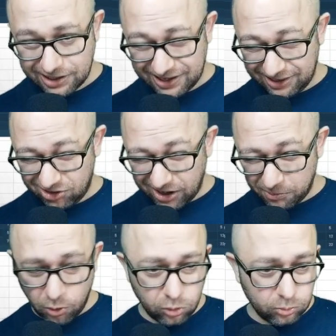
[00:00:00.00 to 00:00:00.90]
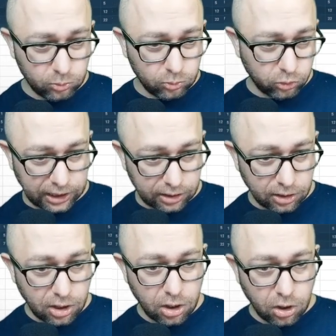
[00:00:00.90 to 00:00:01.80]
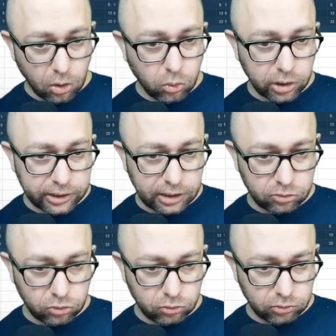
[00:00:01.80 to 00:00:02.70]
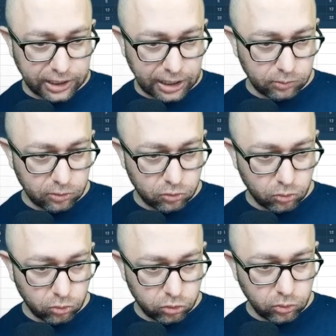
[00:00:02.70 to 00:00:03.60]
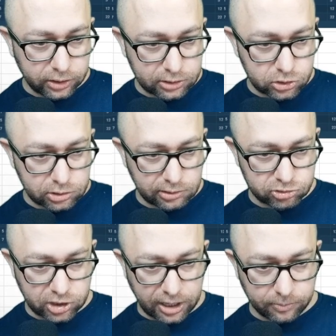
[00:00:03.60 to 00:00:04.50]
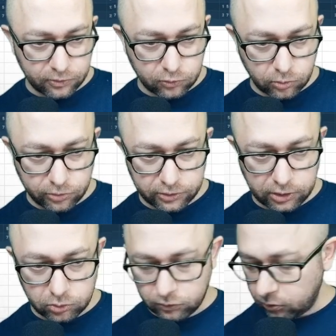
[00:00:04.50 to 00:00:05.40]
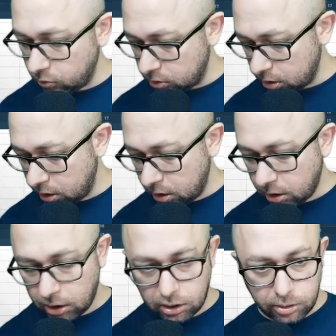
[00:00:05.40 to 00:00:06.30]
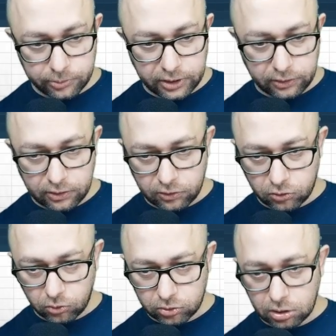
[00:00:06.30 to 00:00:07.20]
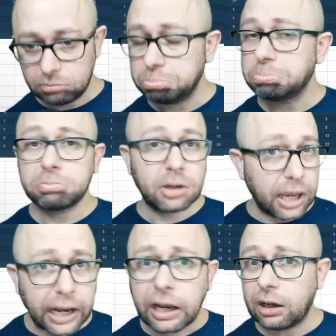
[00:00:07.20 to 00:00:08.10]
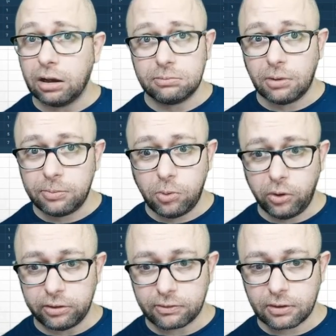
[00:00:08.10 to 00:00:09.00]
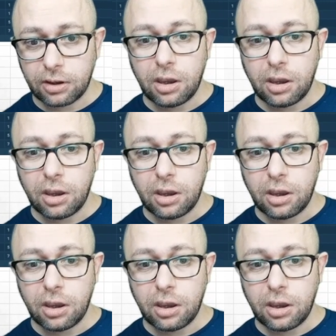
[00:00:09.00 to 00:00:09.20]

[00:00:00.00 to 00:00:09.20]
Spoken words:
You see, I'm almost there. All I need to do now is those 2 additional champs from 3 to 4. I'll update this total and I got my points.